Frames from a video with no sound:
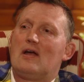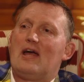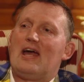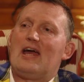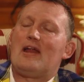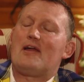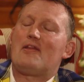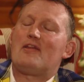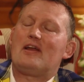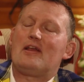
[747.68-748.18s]

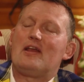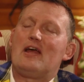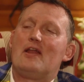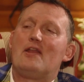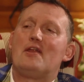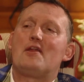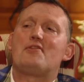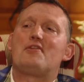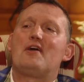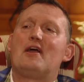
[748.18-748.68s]
And I think the
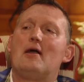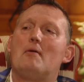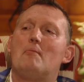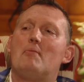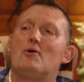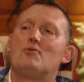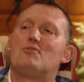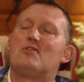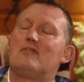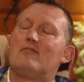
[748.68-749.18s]
other thing
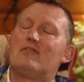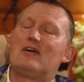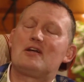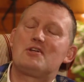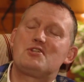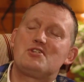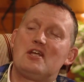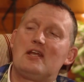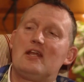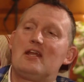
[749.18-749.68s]
about it, if I can
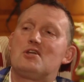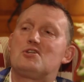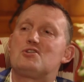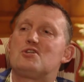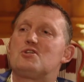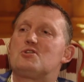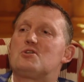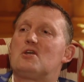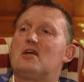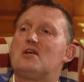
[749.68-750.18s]
say this,
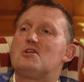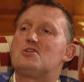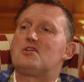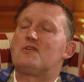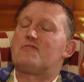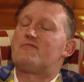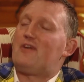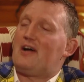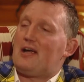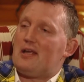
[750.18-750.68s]
is
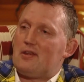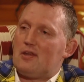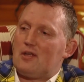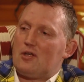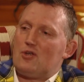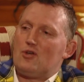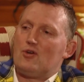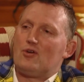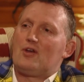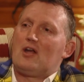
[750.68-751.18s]
the fight
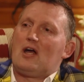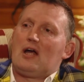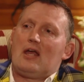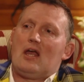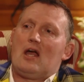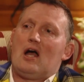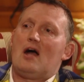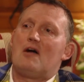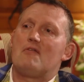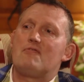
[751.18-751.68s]
that you and I
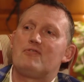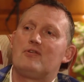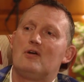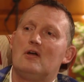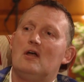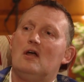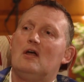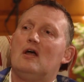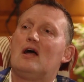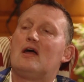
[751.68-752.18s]
have.
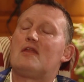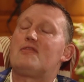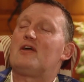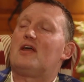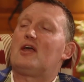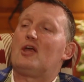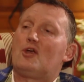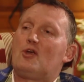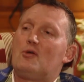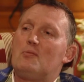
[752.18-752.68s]
I
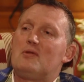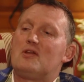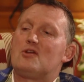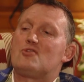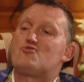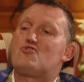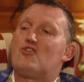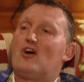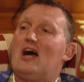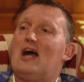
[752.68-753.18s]
think it could be the
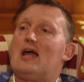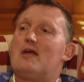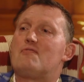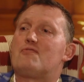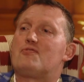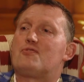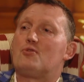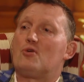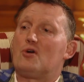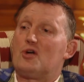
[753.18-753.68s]
drive
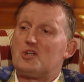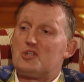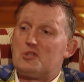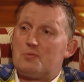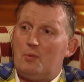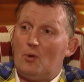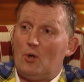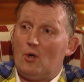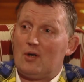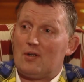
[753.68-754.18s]
through our
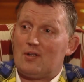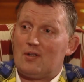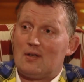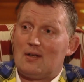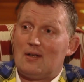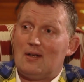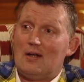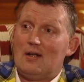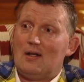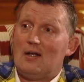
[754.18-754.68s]
sport
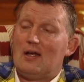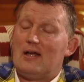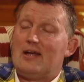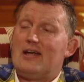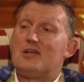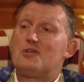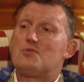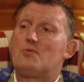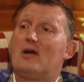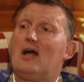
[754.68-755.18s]

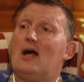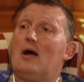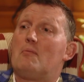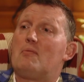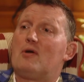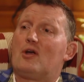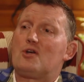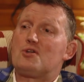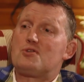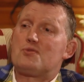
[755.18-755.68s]
as well,
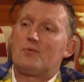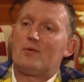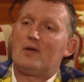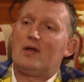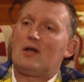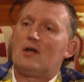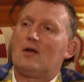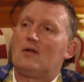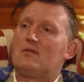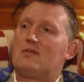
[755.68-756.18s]
because when
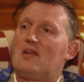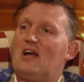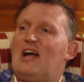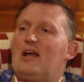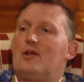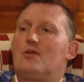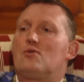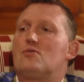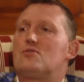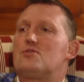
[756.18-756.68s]
I got
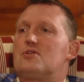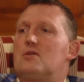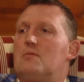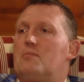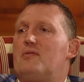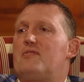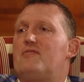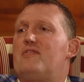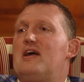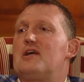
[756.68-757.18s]
diagnosed, the
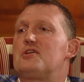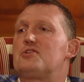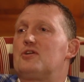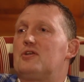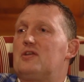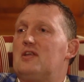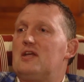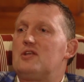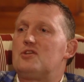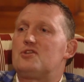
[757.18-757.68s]
professor
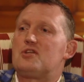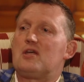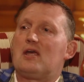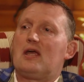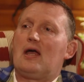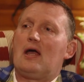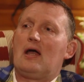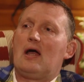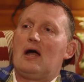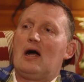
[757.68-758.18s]
did
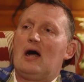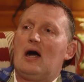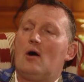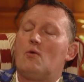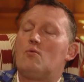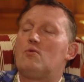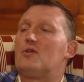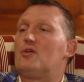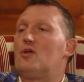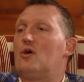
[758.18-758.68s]
say I
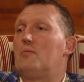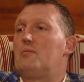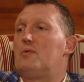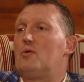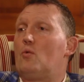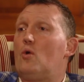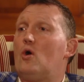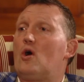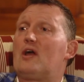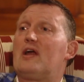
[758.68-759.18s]
would not be
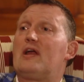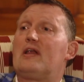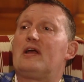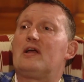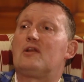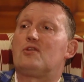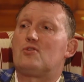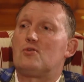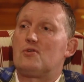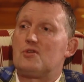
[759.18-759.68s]
walking
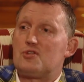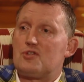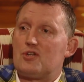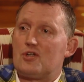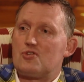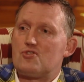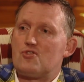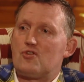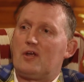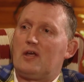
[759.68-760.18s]
into his
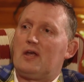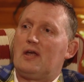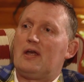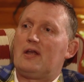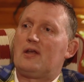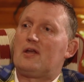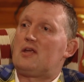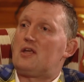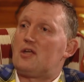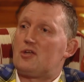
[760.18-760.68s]
surgery
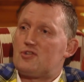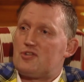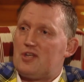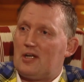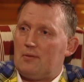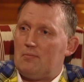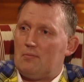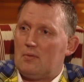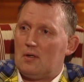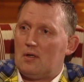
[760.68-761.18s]
in a year's
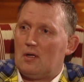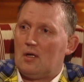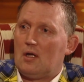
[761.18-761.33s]
time.